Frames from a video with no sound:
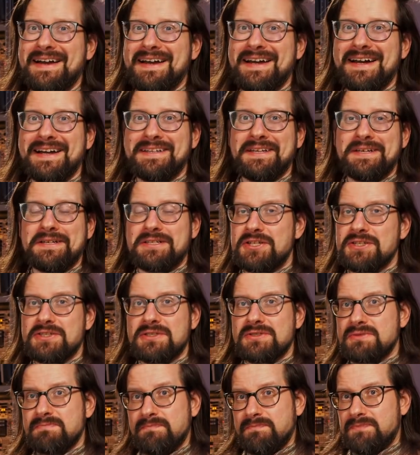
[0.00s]
and I
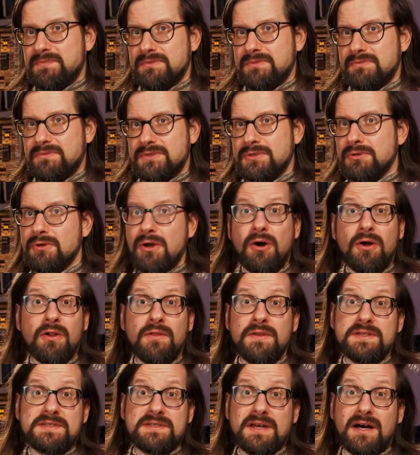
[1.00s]
just took all
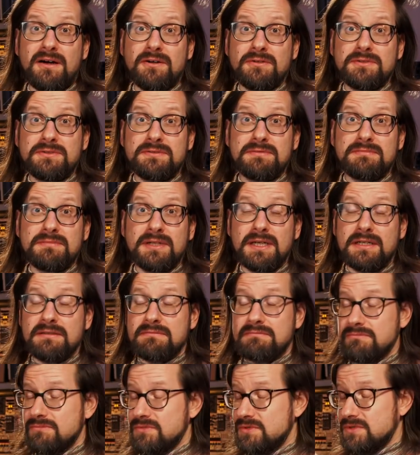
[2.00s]
these out
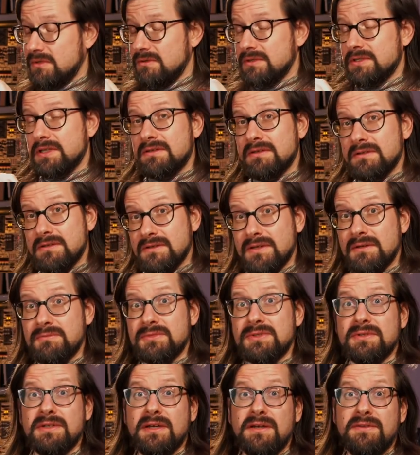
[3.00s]
and soldered them
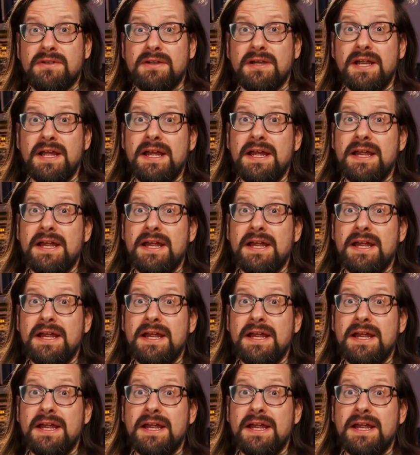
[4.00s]
together.